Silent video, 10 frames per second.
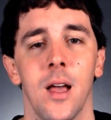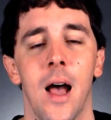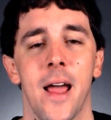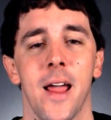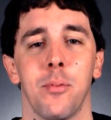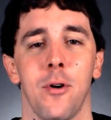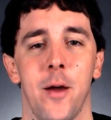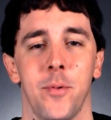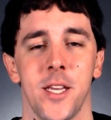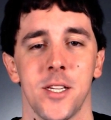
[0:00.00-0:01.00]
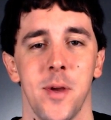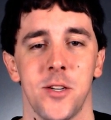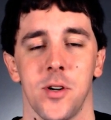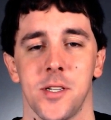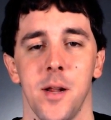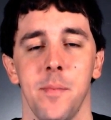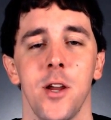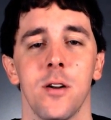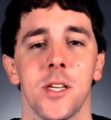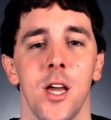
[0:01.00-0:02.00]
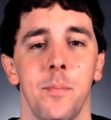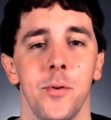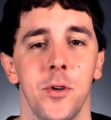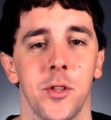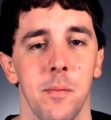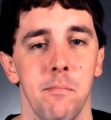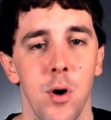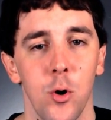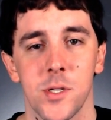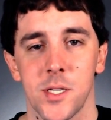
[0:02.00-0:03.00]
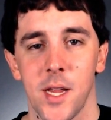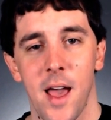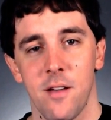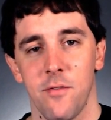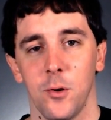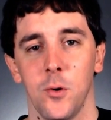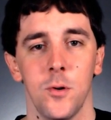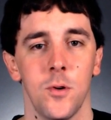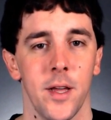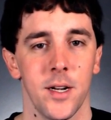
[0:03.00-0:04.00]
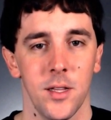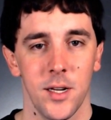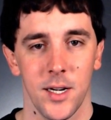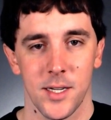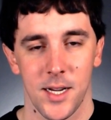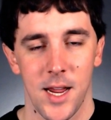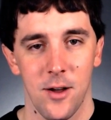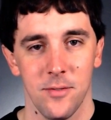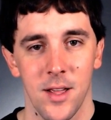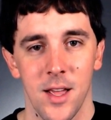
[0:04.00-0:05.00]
Hi, I'm Brian with KISSmetrics, and I'm here to help you get the most out of your Google Analytics account.